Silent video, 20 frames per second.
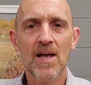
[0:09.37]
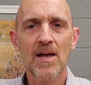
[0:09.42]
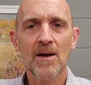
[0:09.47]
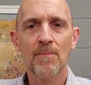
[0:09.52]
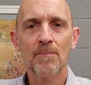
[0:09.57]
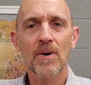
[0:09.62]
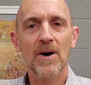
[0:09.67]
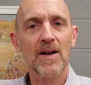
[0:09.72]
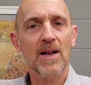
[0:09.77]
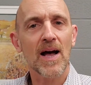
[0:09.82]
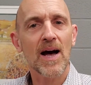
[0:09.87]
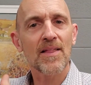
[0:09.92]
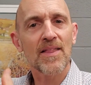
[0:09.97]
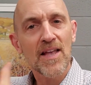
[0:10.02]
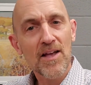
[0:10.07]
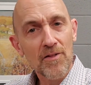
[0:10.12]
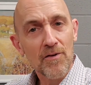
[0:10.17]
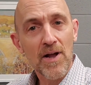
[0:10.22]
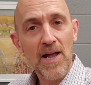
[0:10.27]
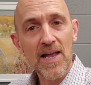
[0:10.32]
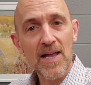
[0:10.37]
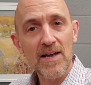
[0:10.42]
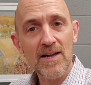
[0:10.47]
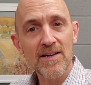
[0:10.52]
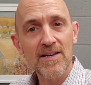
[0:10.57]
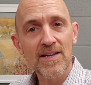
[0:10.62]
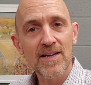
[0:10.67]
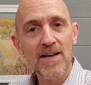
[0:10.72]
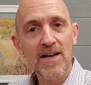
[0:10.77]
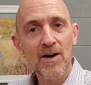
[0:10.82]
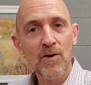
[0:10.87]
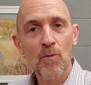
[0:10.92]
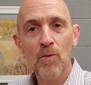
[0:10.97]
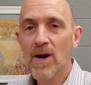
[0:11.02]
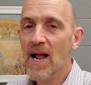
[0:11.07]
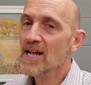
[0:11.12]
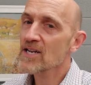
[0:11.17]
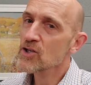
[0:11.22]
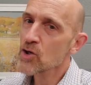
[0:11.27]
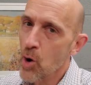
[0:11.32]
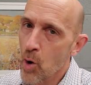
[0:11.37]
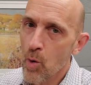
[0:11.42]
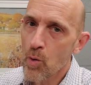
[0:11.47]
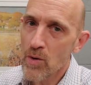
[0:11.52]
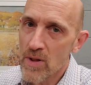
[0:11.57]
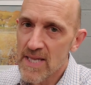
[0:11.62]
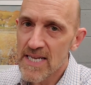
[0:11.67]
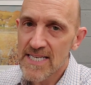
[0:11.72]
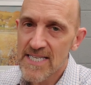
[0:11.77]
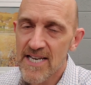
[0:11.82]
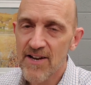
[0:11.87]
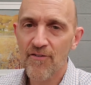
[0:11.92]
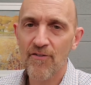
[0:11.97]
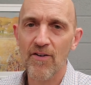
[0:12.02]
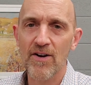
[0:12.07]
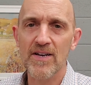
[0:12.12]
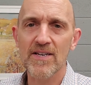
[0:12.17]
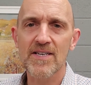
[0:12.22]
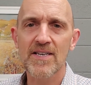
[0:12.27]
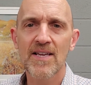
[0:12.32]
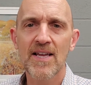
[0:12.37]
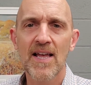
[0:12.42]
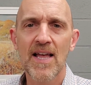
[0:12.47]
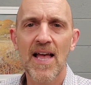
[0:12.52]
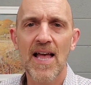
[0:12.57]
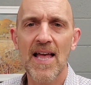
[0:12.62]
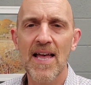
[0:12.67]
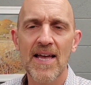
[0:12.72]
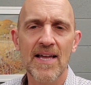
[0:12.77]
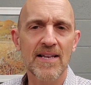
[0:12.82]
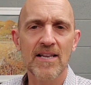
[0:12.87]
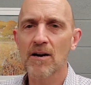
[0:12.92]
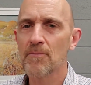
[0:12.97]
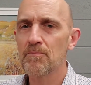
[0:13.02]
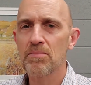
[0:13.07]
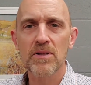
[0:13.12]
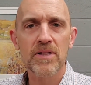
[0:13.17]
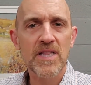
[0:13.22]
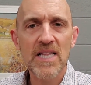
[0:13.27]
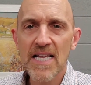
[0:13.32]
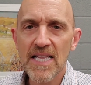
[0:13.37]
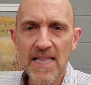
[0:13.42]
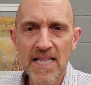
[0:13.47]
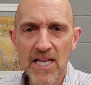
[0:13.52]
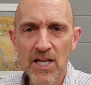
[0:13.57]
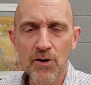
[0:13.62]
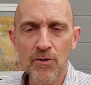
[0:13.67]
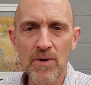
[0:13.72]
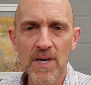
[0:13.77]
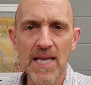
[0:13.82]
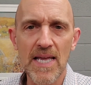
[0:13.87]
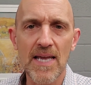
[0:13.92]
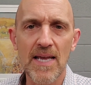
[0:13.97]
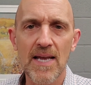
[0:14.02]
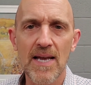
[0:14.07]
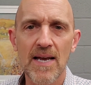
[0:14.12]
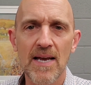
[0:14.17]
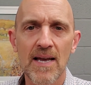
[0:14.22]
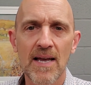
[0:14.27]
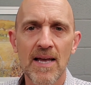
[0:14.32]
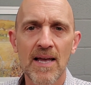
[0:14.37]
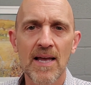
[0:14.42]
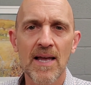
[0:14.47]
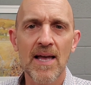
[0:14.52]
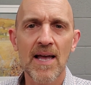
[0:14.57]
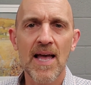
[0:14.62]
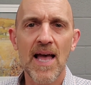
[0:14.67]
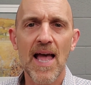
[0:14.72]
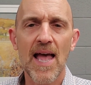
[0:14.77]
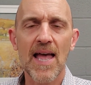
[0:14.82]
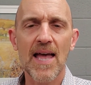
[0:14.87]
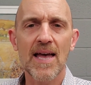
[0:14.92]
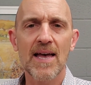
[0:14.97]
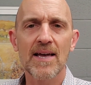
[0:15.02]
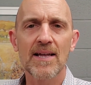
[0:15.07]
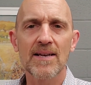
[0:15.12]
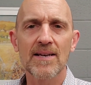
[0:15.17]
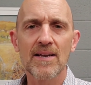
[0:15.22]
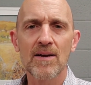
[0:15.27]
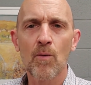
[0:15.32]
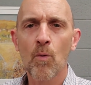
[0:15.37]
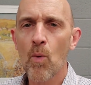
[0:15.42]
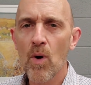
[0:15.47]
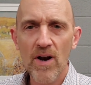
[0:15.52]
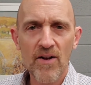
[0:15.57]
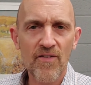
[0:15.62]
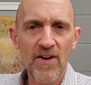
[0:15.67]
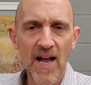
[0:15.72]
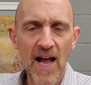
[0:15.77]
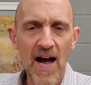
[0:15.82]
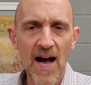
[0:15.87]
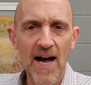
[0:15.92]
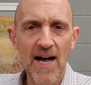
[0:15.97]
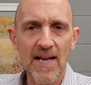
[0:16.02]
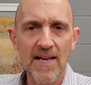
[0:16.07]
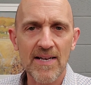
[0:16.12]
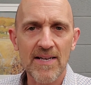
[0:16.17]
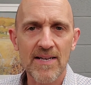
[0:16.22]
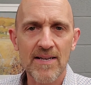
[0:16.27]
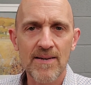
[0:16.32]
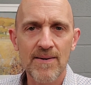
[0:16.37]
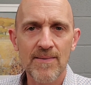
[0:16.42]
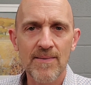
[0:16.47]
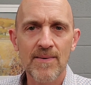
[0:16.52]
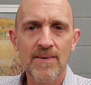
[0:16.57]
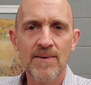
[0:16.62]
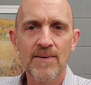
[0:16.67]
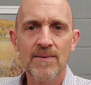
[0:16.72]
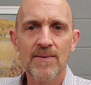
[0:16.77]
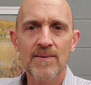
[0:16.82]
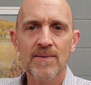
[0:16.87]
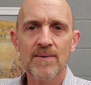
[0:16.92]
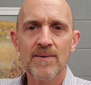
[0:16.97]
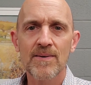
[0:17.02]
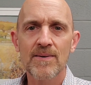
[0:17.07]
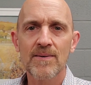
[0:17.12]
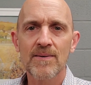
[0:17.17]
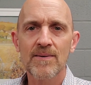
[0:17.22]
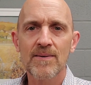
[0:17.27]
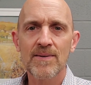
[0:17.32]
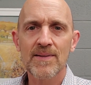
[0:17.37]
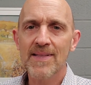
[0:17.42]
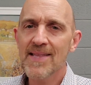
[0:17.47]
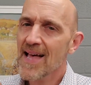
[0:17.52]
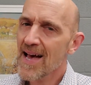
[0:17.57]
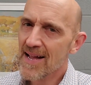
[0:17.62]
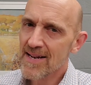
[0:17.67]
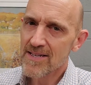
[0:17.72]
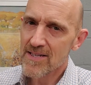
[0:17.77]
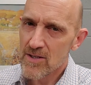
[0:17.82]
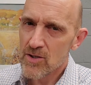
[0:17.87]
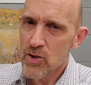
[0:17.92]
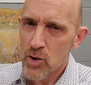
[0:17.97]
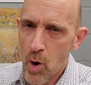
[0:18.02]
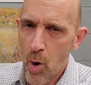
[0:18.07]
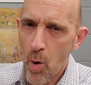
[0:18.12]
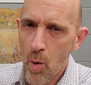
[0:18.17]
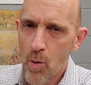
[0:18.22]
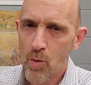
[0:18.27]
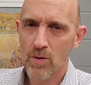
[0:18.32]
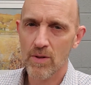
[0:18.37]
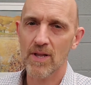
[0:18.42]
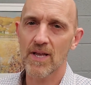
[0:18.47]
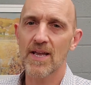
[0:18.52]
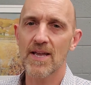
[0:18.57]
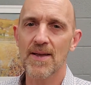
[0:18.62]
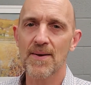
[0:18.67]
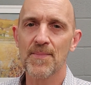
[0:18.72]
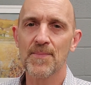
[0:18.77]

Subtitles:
But on the other hand, we're not totally different and completely unique and one of a kind. Not totally.